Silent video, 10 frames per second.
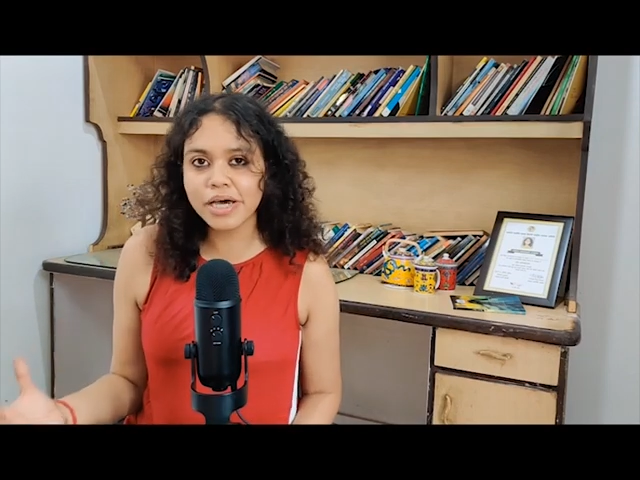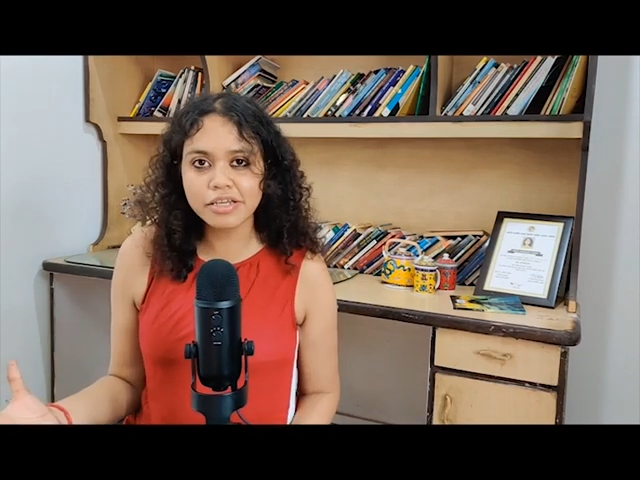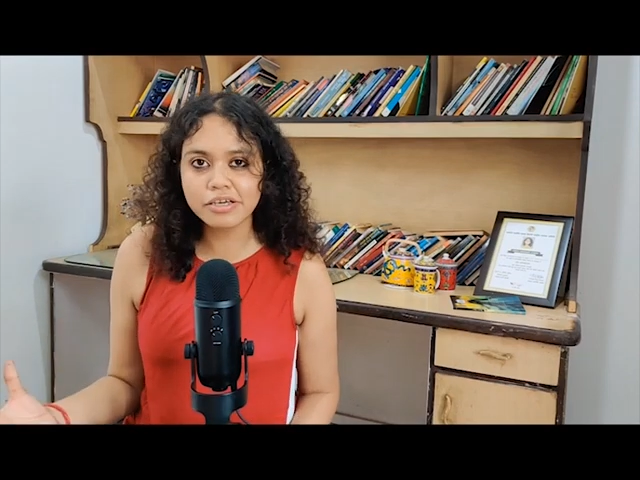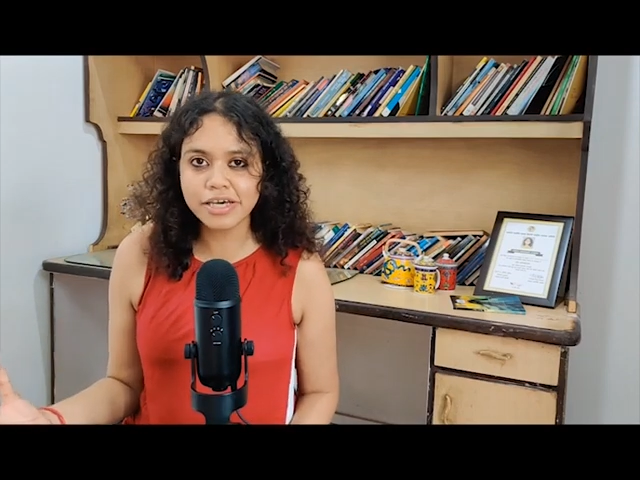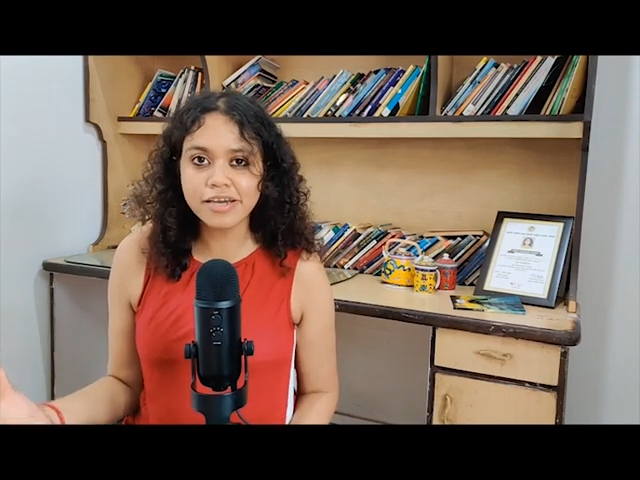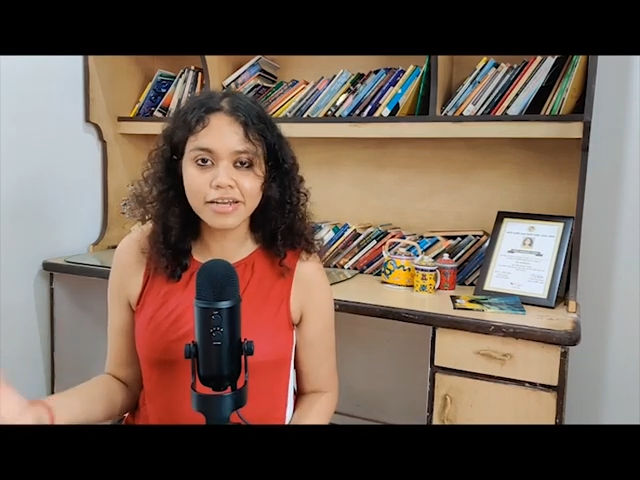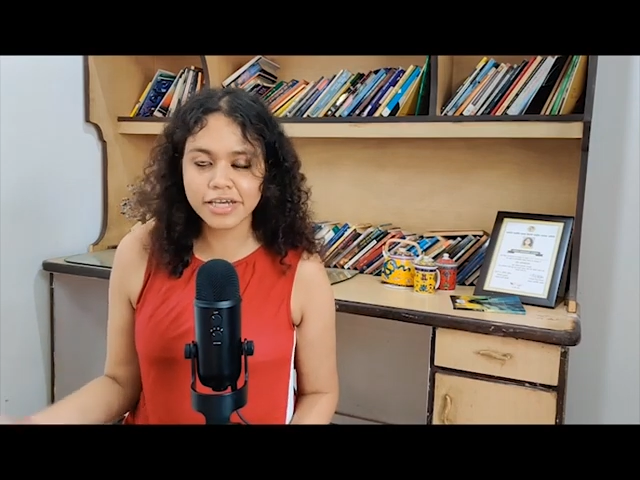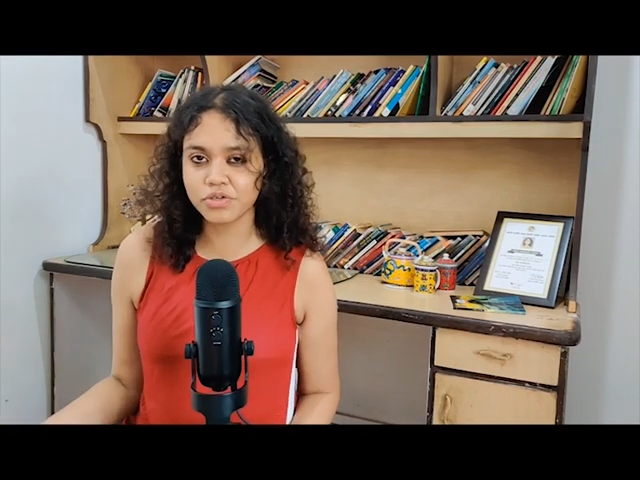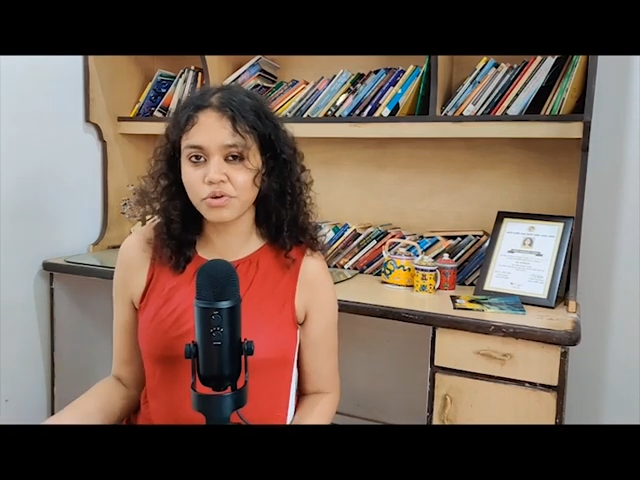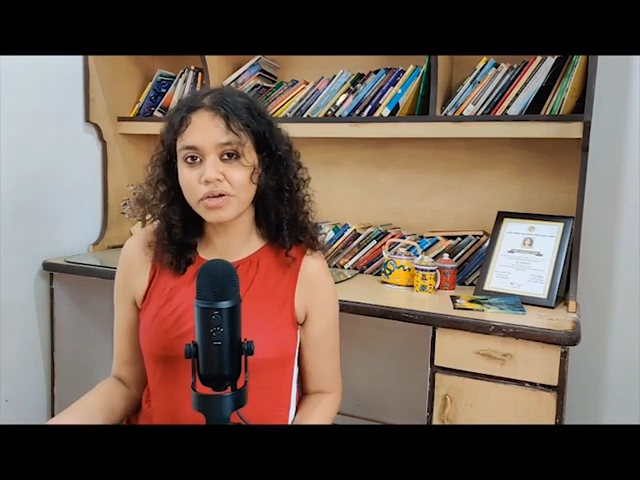anything
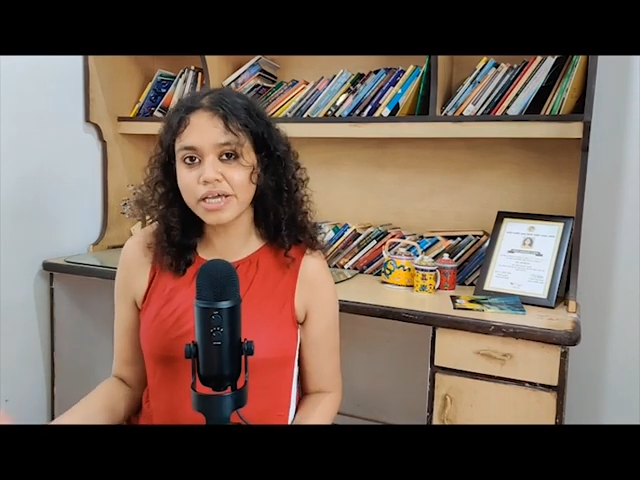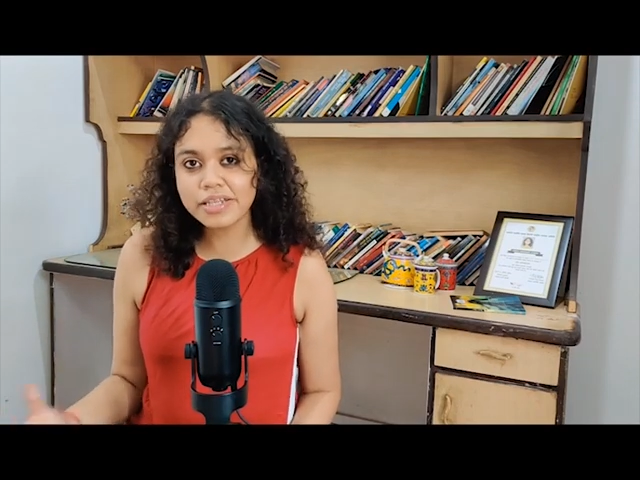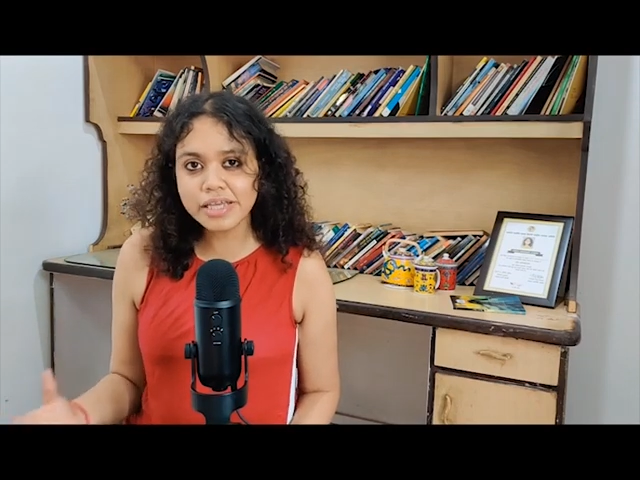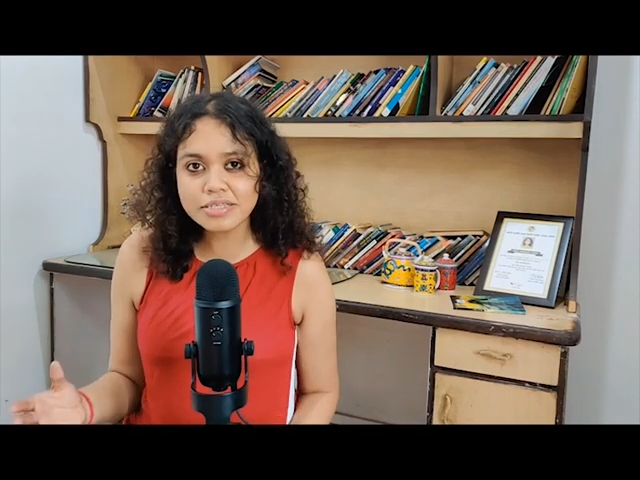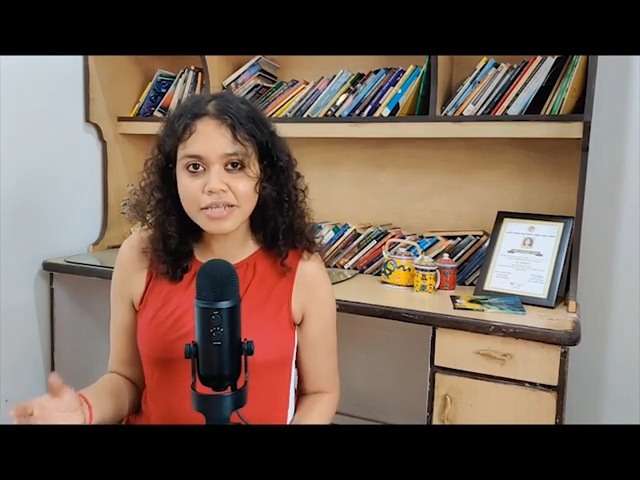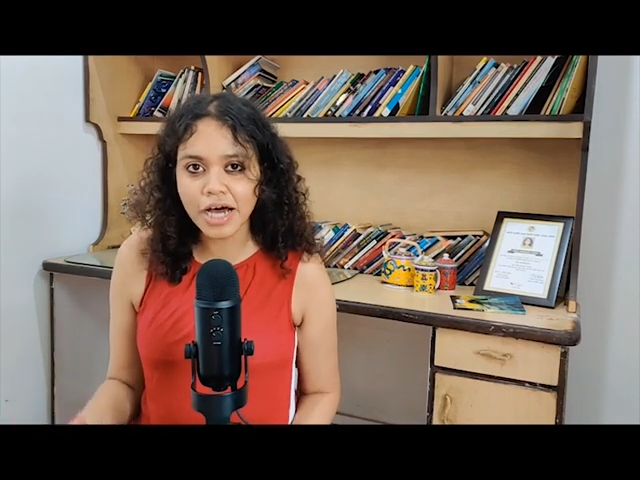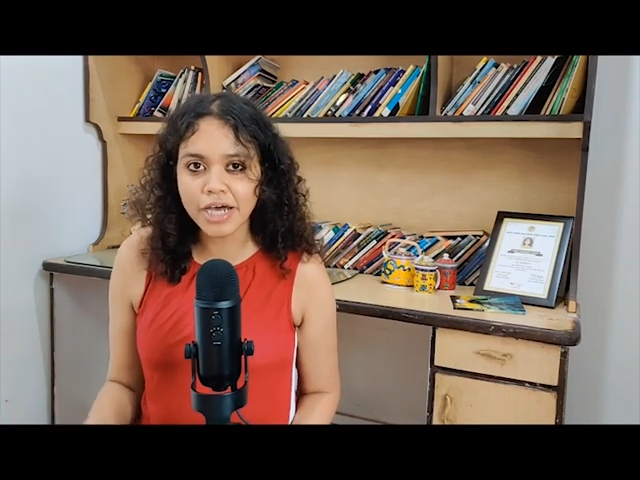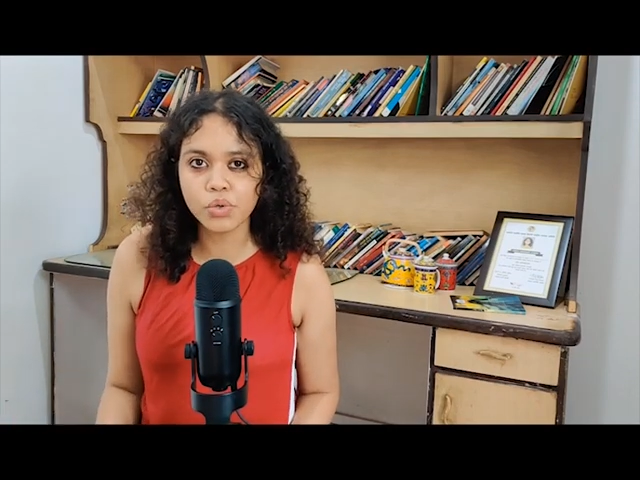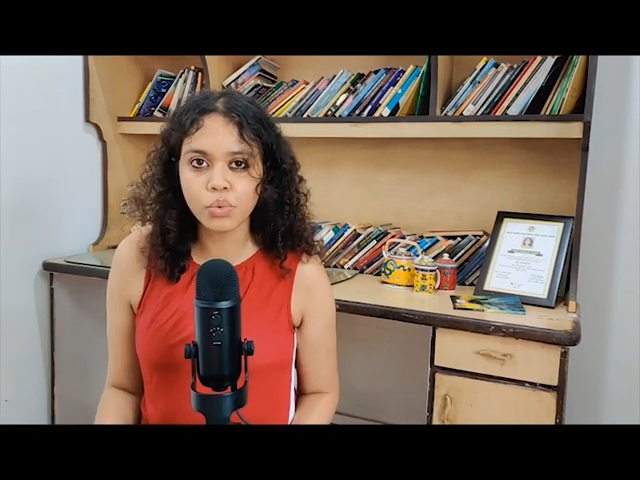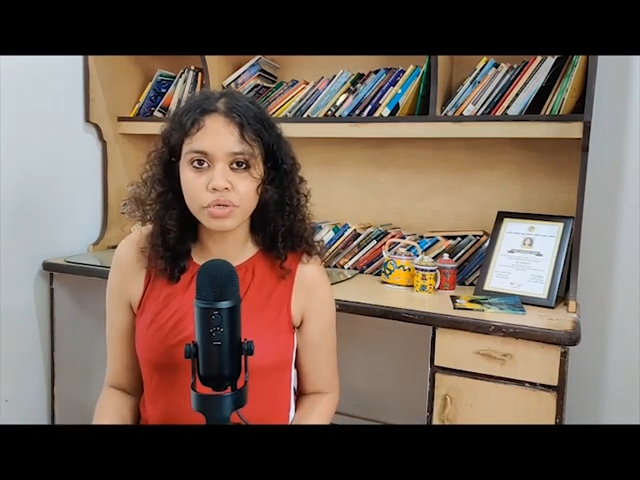later on. At least
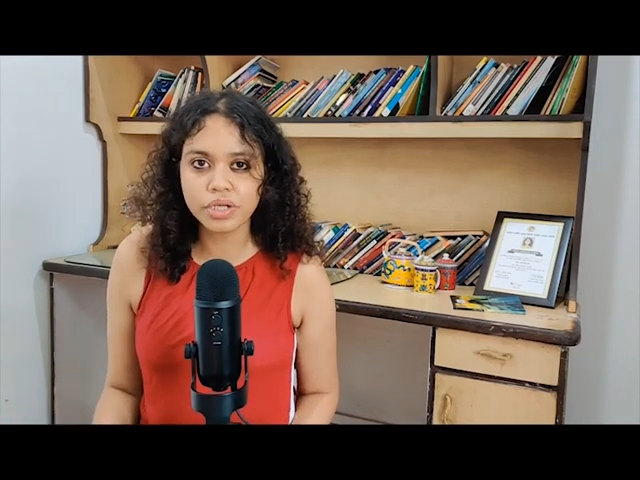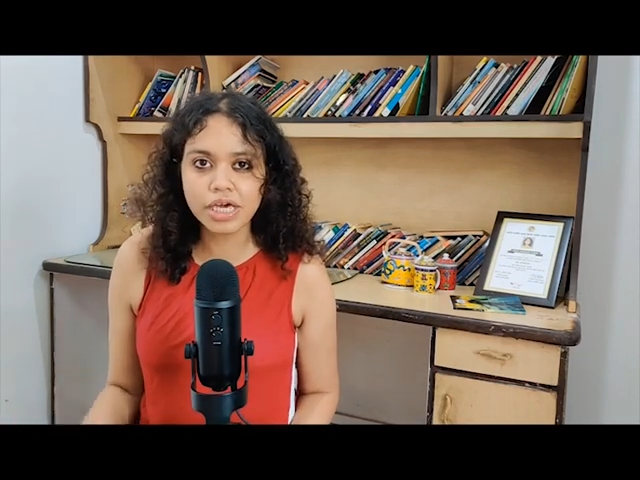I don't.